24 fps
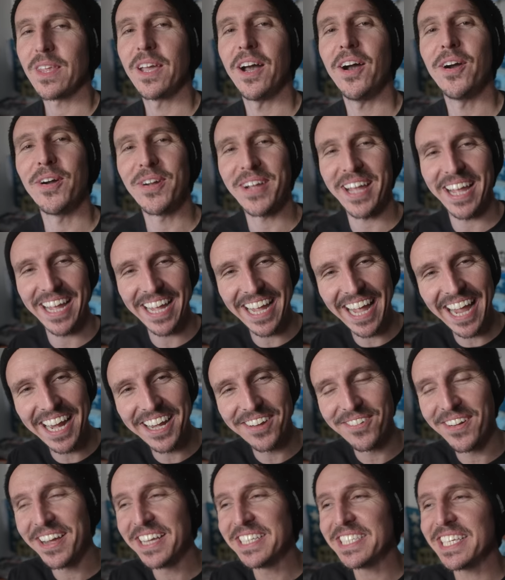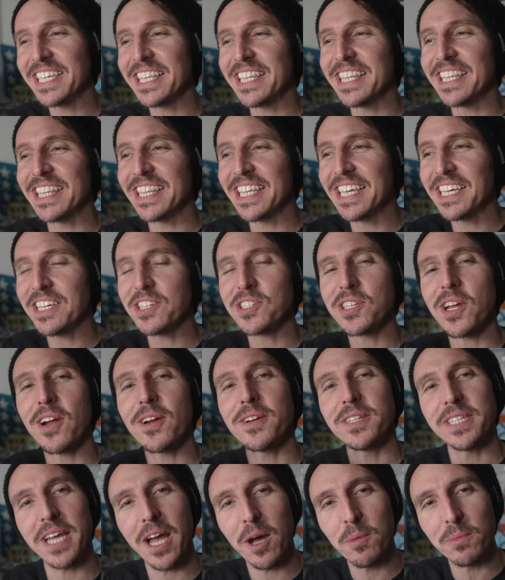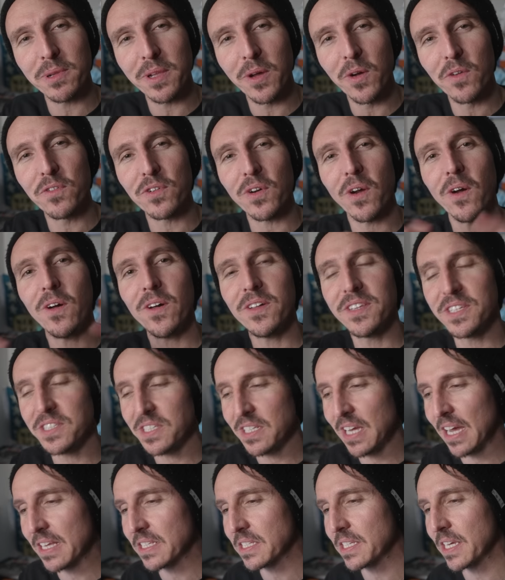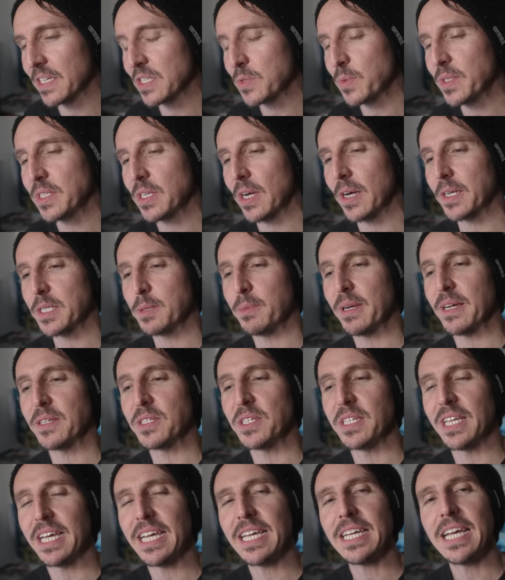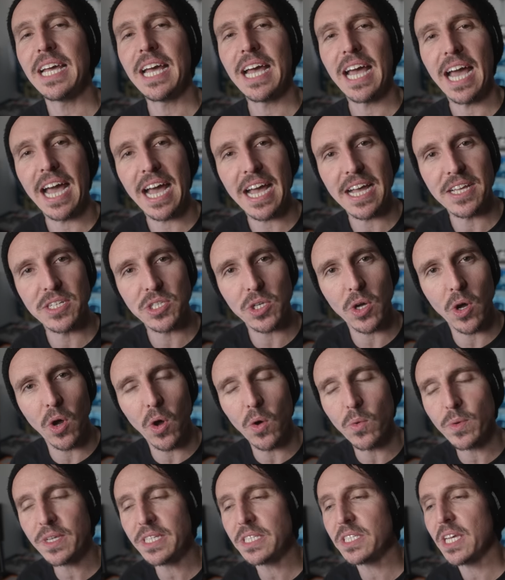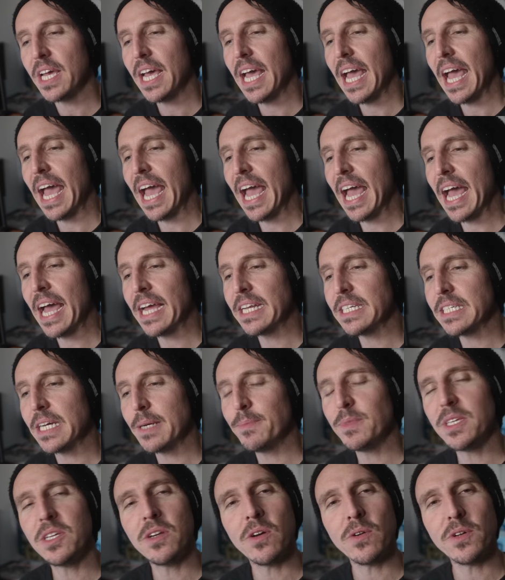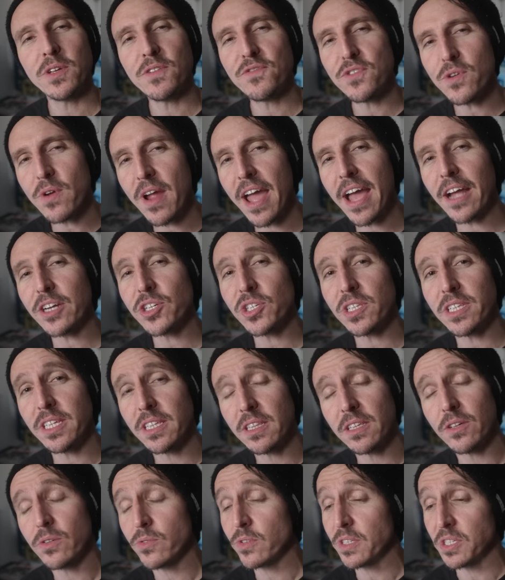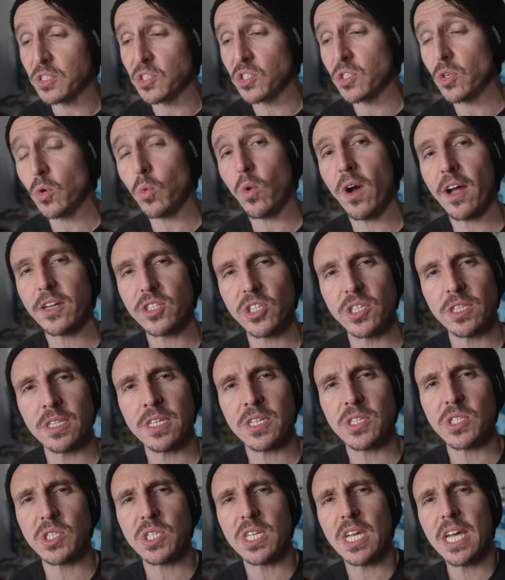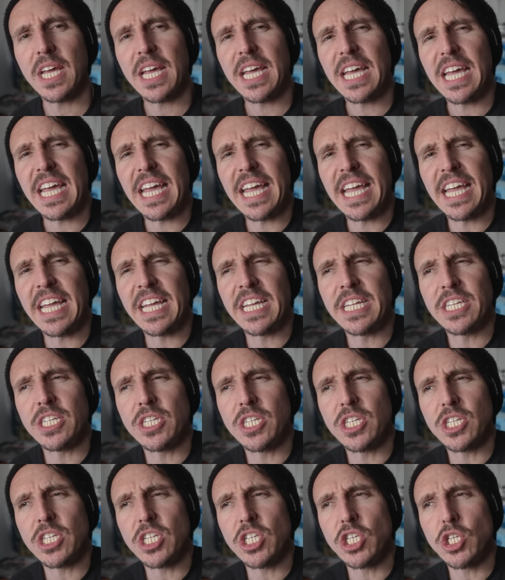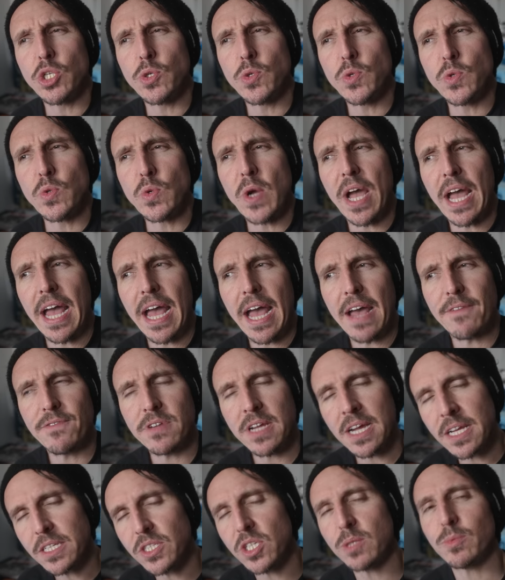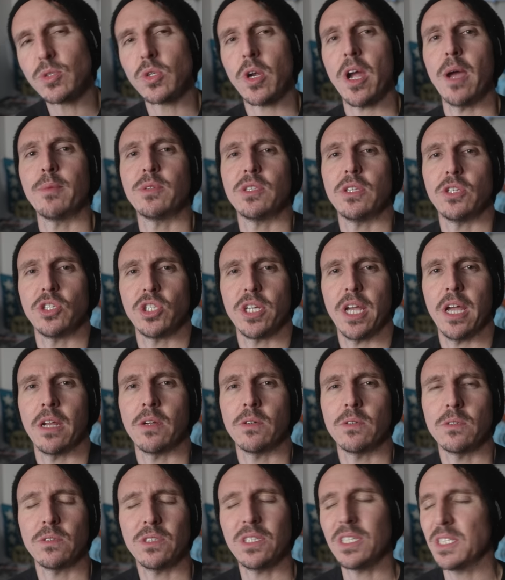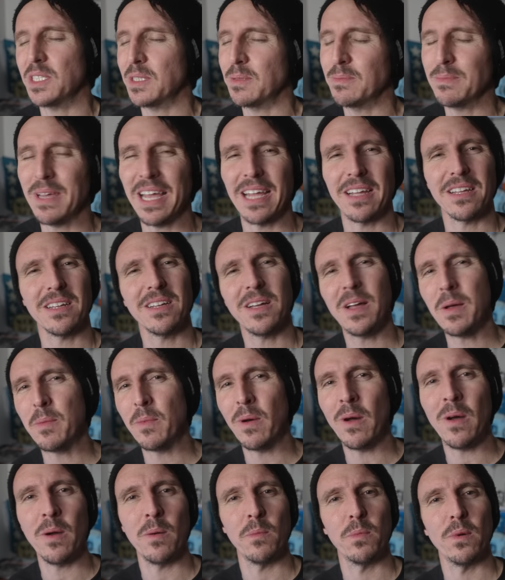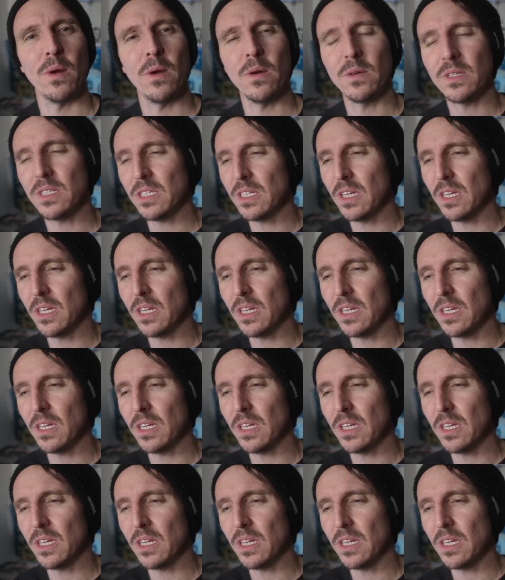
Okay, anyways, links are down below for all this nonsense we talked about today, as always. And, um, you know, if you're actually literally still watching this and you have not subscribed to the channel, just, man, come on, bro,